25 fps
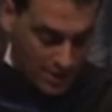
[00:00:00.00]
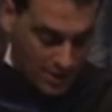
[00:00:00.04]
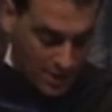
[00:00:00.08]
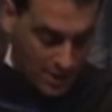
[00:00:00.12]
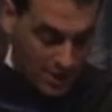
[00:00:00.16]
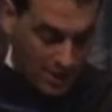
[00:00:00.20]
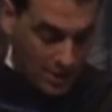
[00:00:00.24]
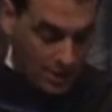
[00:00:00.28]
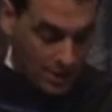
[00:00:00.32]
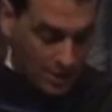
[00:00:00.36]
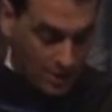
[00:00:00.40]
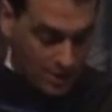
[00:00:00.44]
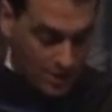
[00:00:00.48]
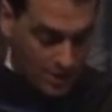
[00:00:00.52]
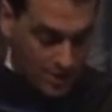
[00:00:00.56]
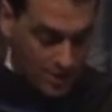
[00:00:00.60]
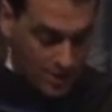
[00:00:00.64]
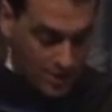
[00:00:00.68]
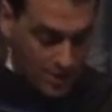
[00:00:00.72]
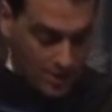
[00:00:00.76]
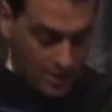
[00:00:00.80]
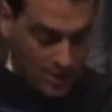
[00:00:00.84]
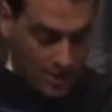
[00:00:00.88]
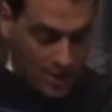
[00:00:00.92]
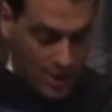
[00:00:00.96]
and alert
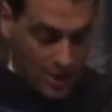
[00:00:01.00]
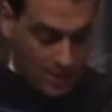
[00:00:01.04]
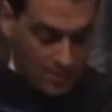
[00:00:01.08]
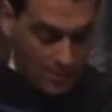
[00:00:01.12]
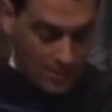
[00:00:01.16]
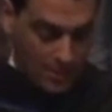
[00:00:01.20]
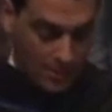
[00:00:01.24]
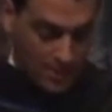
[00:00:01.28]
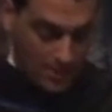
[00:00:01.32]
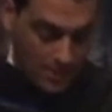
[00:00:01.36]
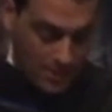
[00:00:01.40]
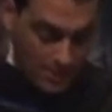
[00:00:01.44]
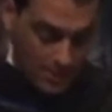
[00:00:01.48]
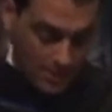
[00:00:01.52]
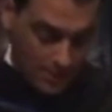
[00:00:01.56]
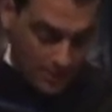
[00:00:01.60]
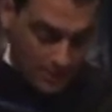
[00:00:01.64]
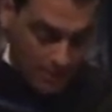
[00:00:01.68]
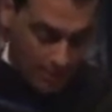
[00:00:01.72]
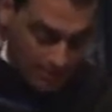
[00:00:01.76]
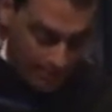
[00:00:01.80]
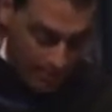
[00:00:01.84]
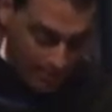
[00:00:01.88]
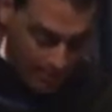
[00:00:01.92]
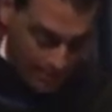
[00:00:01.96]
to opportunities.
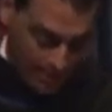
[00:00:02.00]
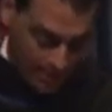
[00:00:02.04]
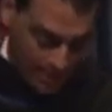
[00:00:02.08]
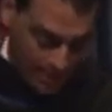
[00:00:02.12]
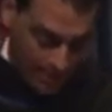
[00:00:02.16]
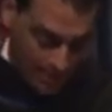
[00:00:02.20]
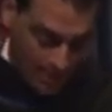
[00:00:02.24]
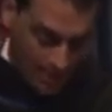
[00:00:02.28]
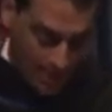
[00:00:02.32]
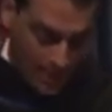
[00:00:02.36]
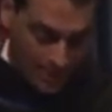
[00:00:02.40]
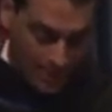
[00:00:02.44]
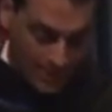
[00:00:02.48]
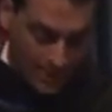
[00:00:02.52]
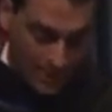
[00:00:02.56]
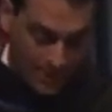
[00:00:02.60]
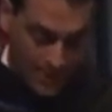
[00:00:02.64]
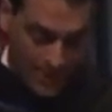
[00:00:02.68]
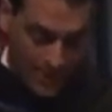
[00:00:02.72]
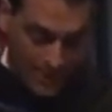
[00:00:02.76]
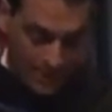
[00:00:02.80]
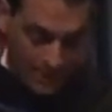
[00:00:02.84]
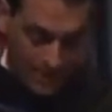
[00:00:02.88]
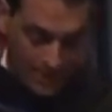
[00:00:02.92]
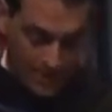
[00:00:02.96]
On to the
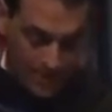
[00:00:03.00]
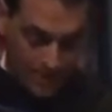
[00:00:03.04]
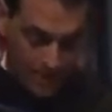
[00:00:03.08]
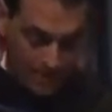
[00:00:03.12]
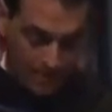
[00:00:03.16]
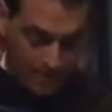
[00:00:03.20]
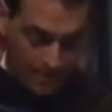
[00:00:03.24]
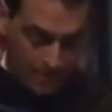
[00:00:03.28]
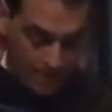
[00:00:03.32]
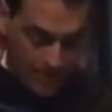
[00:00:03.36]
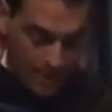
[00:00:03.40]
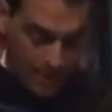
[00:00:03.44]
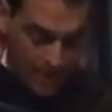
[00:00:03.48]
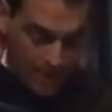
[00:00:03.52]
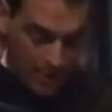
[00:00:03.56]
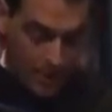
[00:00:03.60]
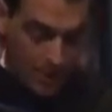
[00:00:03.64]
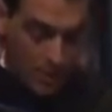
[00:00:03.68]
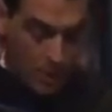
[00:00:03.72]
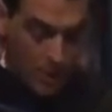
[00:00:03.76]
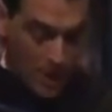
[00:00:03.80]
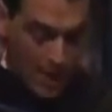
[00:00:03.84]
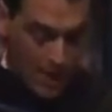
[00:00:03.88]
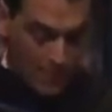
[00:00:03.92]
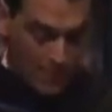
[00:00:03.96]
second lesson.
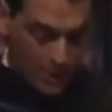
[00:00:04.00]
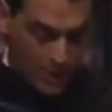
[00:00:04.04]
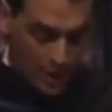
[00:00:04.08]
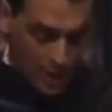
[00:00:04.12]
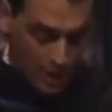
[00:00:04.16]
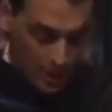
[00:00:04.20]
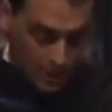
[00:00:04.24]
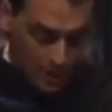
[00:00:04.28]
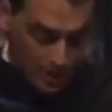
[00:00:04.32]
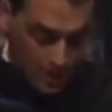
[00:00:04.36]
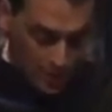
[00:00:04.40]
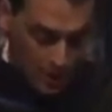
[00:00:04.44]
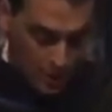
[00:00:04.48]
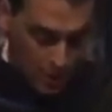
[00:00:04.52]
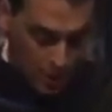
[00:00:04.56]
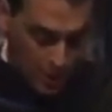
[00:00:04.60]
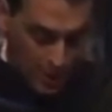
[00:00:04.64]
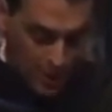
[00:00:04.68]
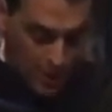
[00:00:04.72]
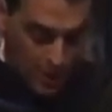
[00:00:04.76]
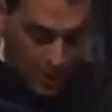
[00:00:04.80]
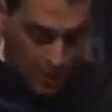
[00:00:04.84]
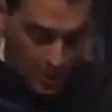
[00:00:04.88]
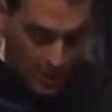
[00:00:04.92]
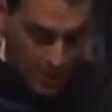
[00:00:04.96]
When I was younger and
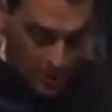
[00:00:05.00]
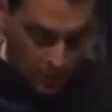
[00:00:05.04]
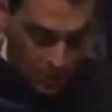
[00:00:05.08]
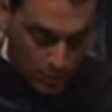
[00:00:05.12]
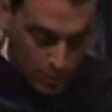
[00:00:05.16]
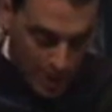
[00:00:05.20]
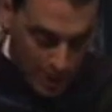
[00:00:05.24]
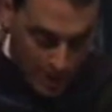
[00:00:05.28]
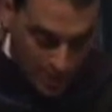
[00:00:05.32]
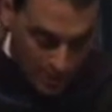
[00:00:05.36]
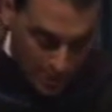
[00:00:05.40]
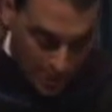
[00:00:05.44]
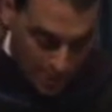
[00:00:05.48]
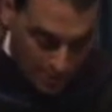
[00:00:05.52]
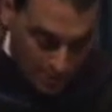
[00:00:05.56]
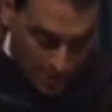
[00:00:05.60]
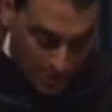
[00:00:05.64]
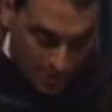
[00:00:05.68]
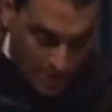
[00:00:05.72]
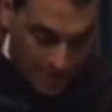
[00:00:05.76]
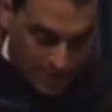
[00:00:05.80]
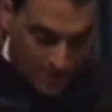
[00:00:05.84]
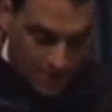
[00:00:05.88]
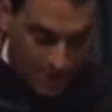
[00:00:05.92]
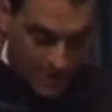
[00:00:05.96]
starting out as a writer, I
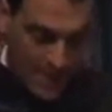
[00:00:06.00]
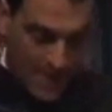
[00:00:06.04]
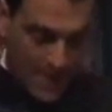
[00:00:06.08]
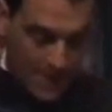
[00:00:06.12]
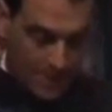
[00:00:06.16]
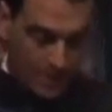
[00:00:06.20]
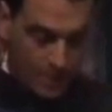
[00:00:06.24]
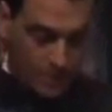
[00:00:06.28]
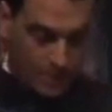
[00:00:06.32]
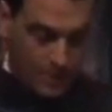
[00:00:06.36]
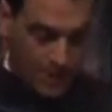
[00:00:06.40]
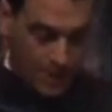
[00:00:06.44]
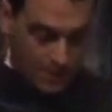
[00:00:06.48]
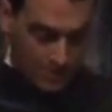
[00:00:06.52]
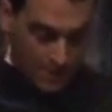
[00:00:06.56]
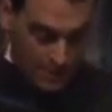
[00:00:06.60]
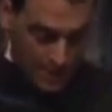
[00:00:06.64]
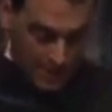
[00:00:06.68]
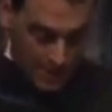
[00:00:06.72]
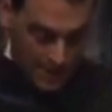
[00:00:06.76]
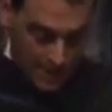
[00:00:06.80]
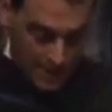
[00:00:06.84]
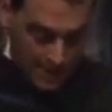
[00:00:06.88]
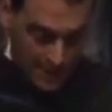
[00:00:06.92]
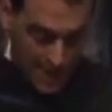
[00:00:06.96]
believed that talent was
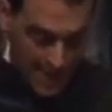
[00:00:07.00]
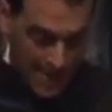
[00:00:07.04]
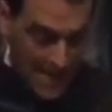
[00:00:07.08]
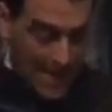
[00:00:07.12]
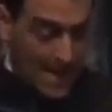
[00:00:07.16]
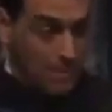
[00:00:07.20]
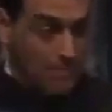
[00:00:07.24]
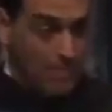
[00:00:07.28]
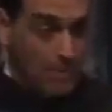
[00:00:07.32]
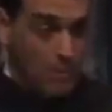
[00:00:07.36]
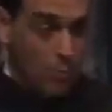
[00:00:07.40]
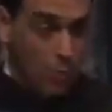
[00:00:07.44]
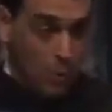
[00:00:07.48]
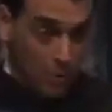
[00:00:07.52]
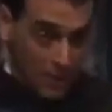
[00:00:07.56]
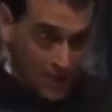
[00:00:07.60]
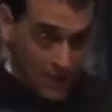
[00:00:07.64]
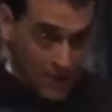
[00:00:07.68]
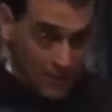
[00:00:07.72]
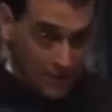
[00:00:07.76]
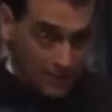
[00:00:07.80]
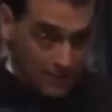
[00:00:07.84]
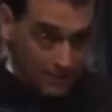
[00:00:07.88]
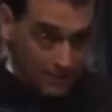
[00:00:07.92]
everything, and that had me worried.